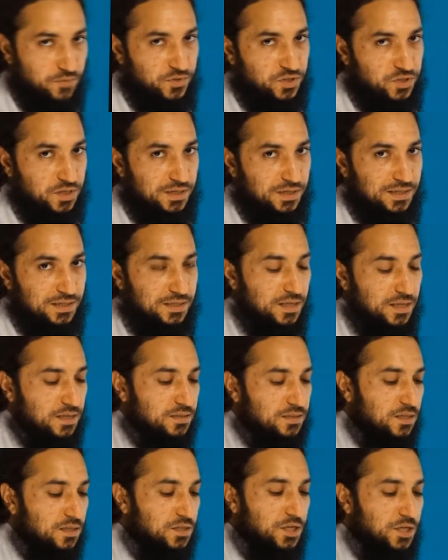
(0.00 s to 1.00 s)
of the tongue,
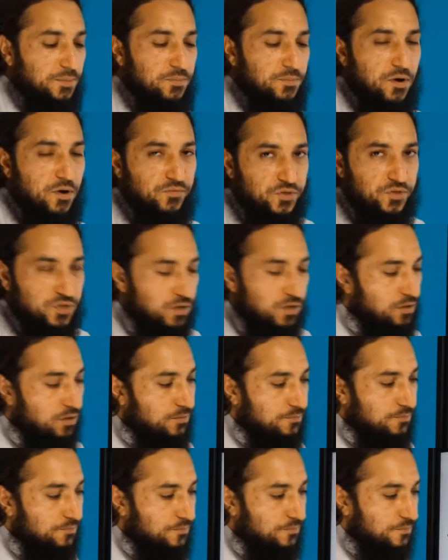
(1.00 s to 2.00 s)
that's the tip of the tongue.
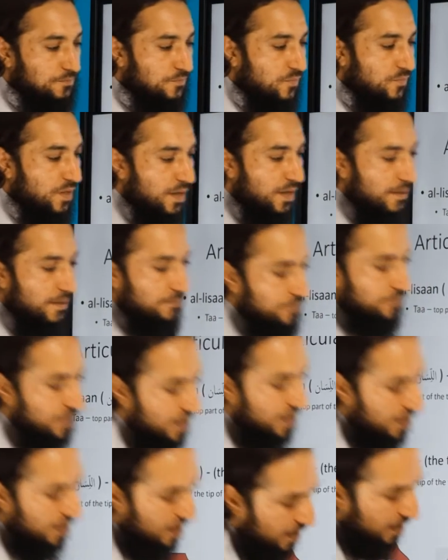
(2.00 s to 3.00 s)
Okay,
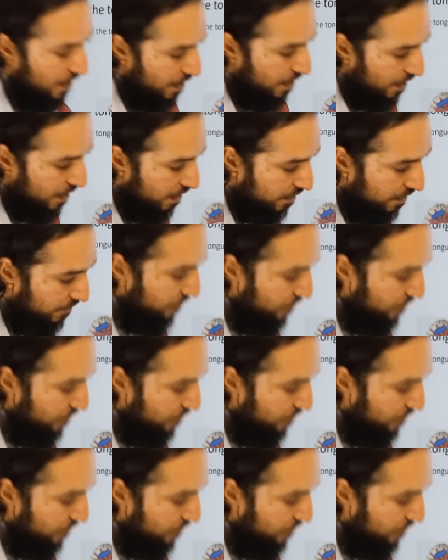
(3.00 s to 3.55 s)
and